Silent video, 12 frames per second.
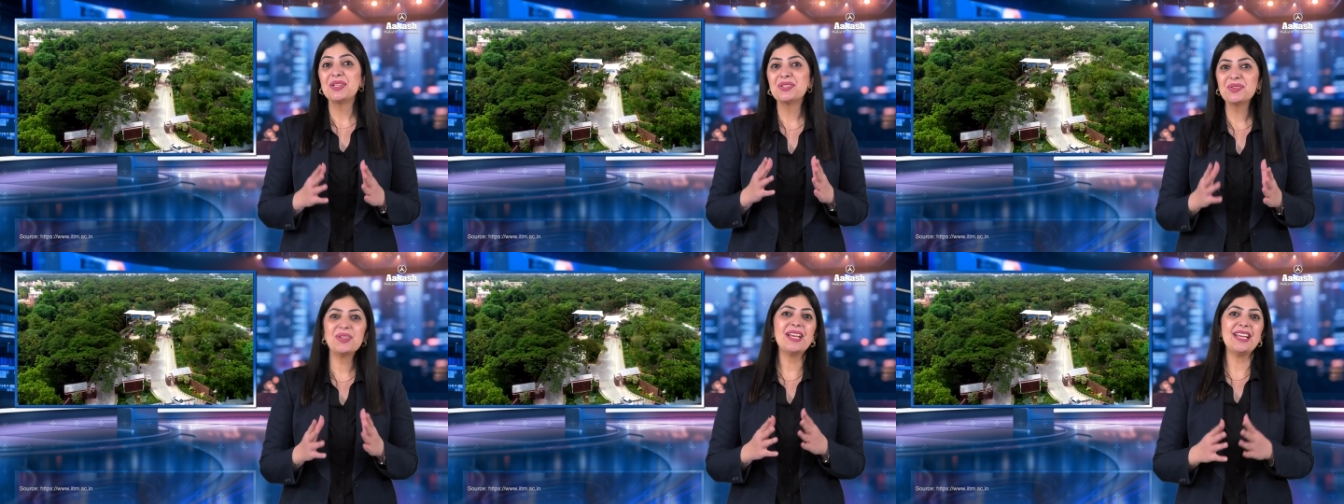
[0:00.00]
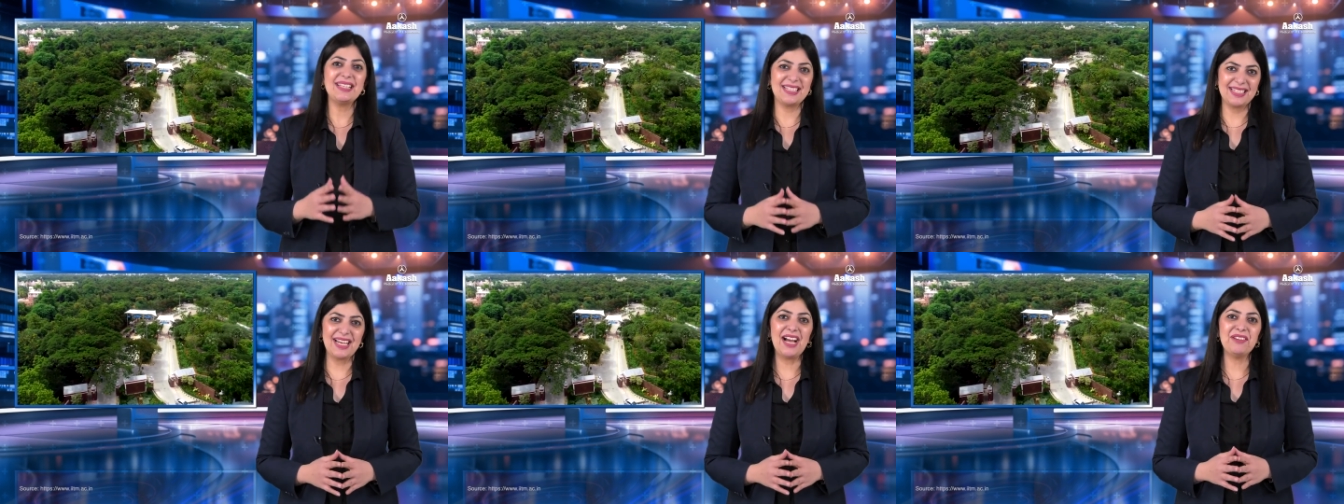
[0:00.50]
Today
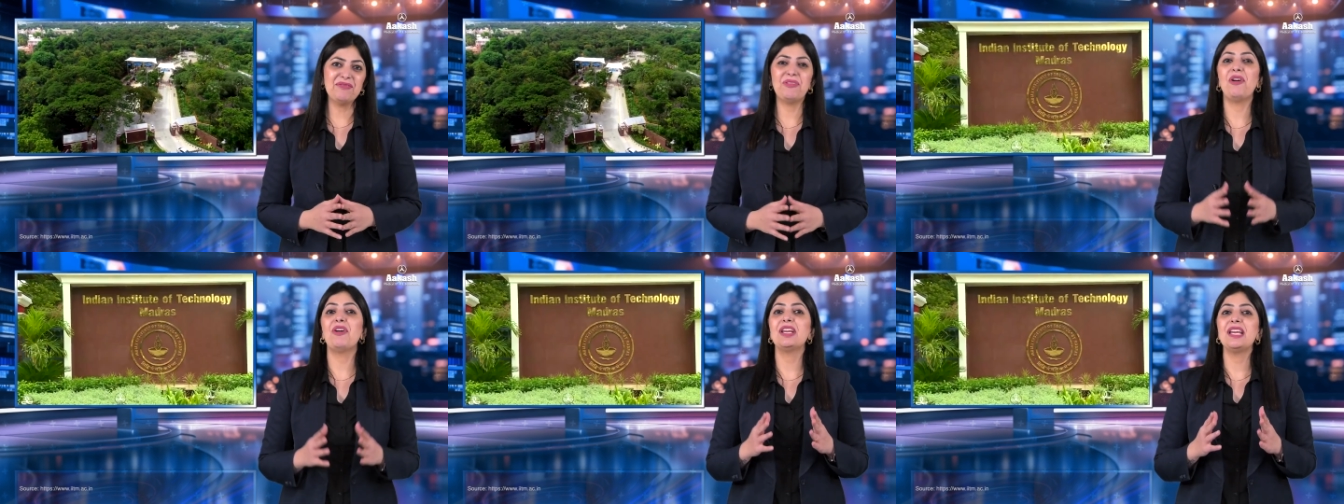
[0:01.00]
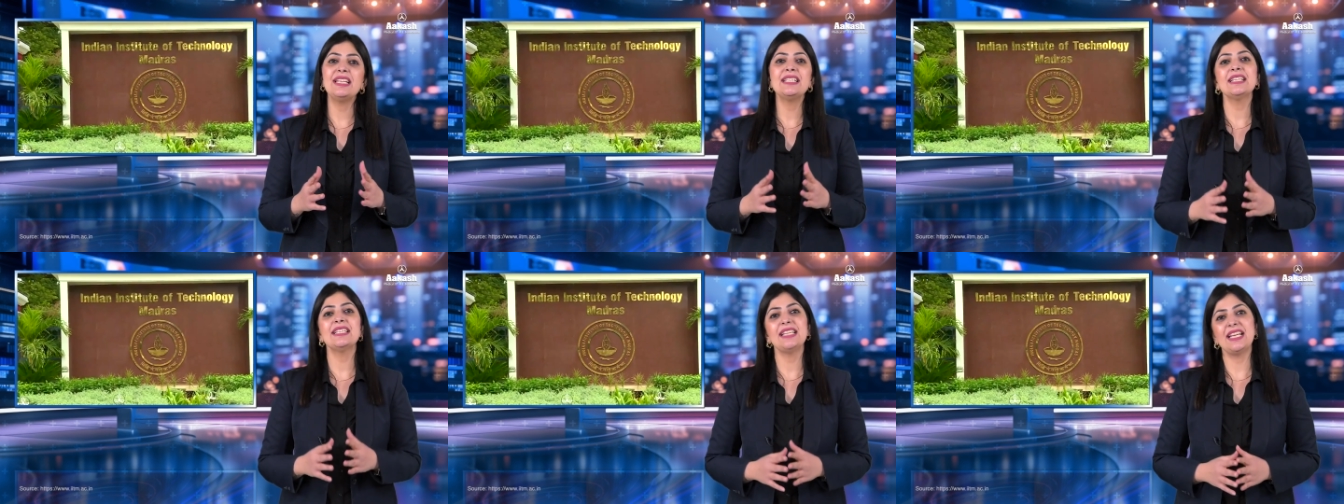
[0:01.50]
it's time for
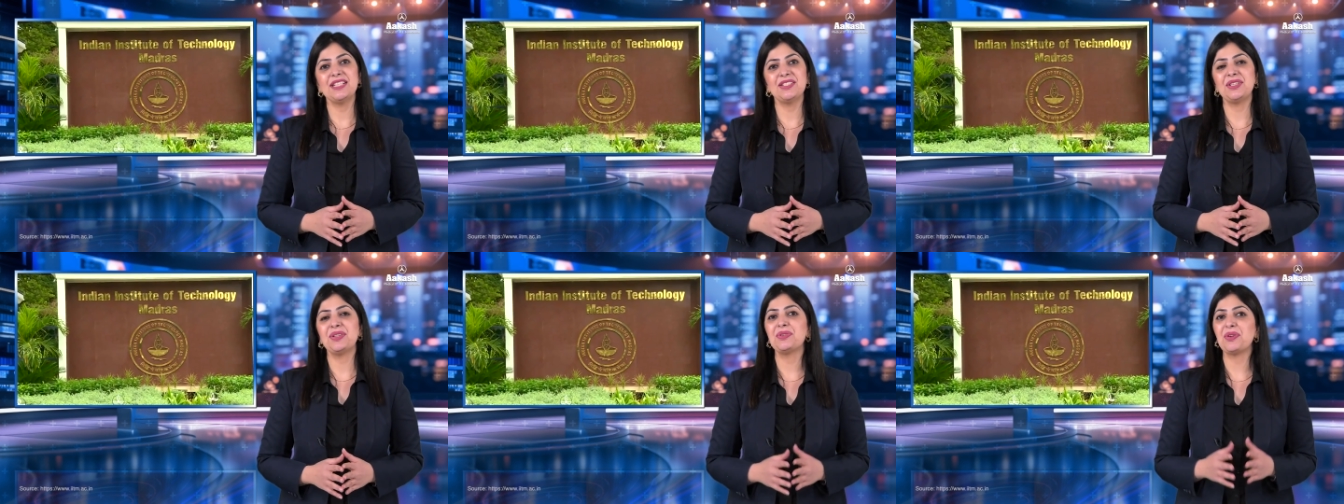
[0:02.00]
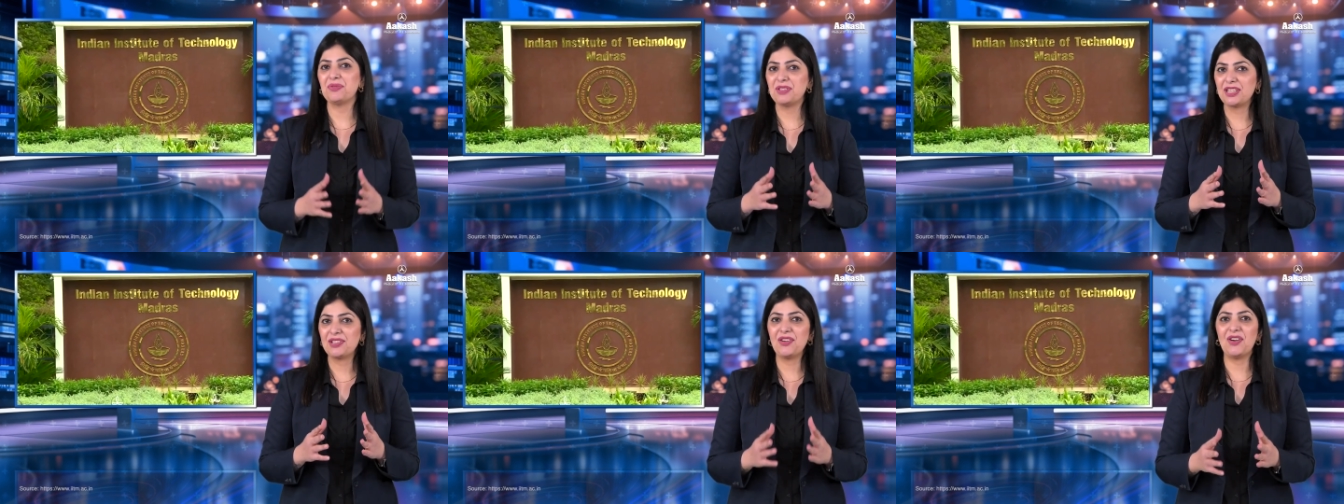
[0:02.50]
Indian Institute of
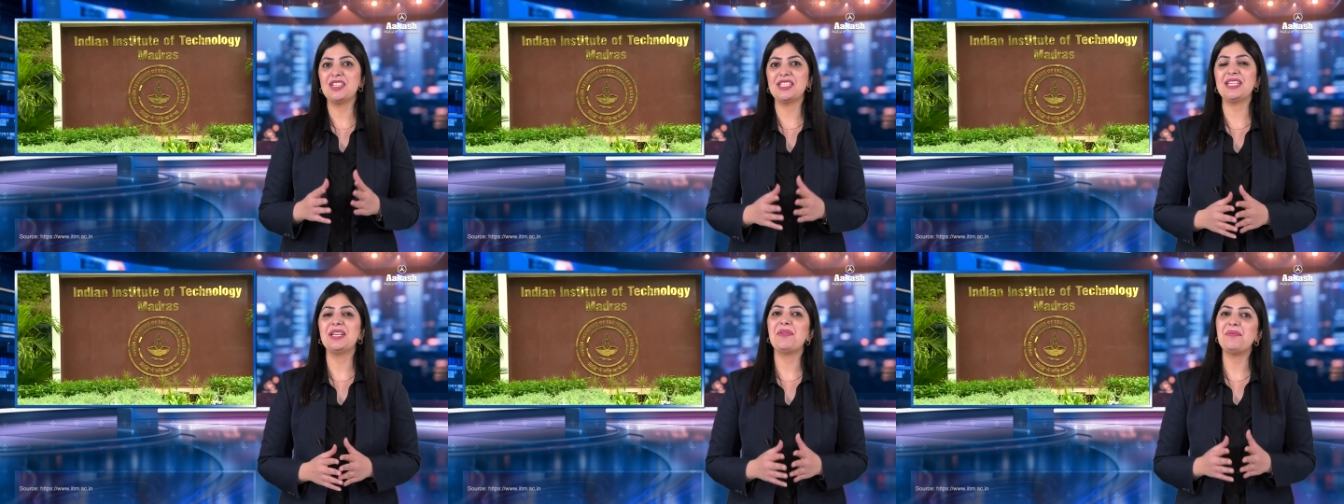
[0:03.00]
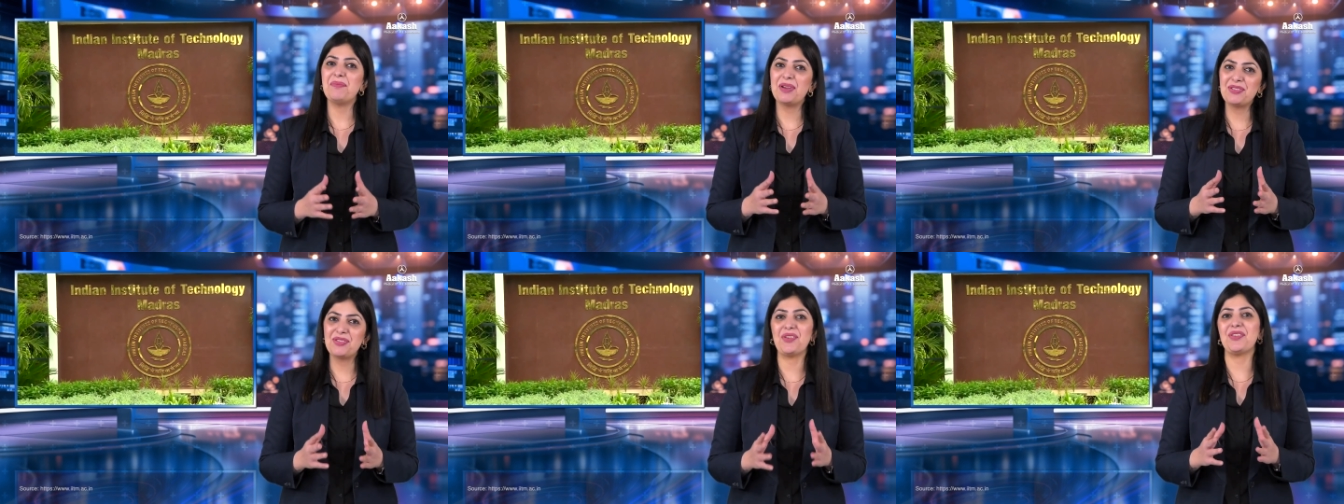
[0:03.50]
Technology
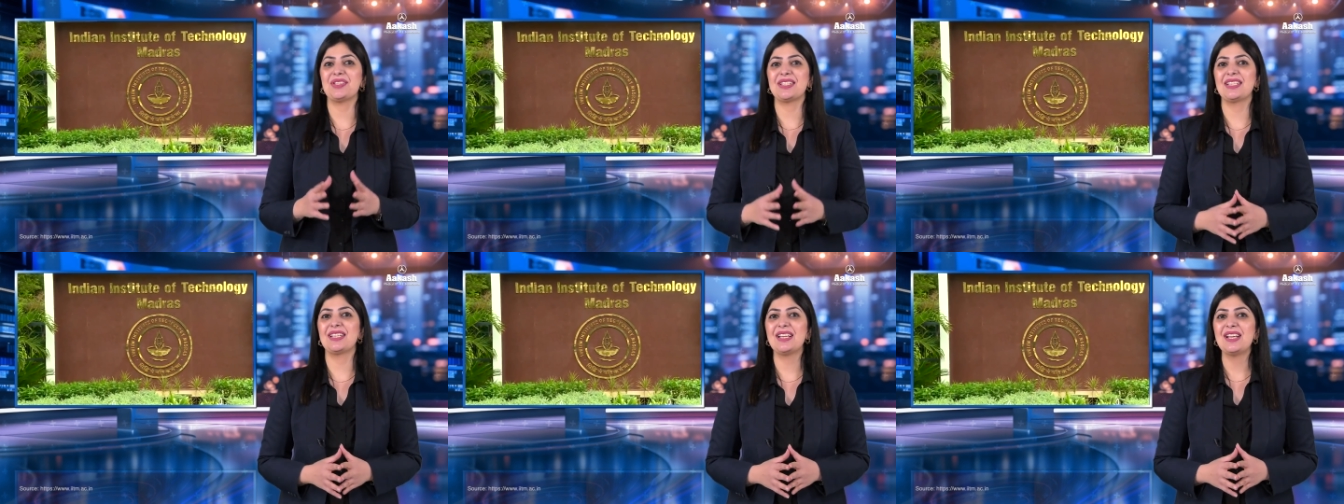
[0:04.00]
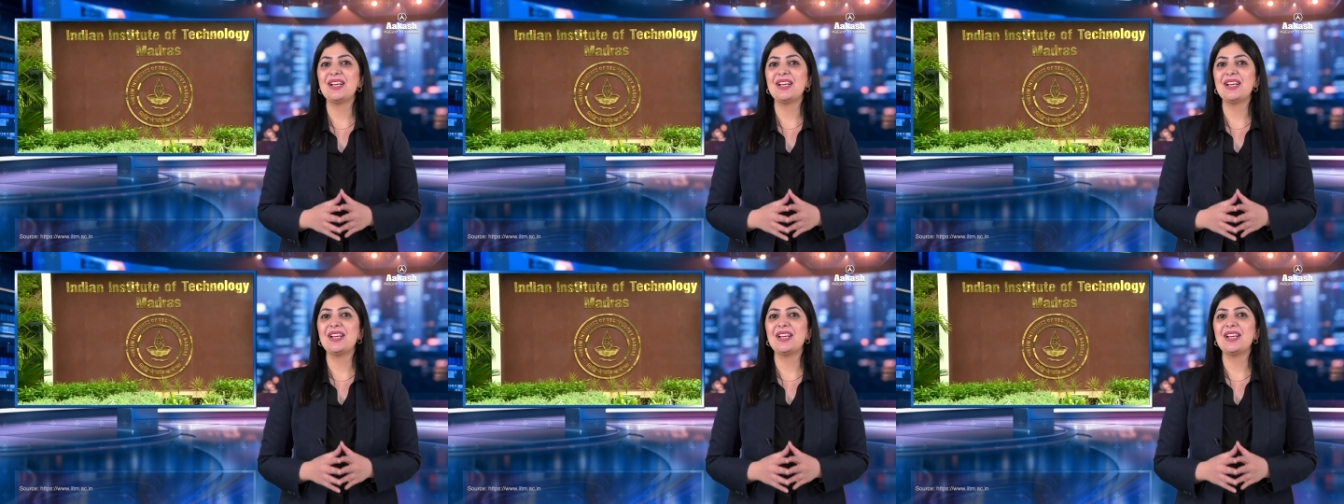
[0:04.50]
Madras.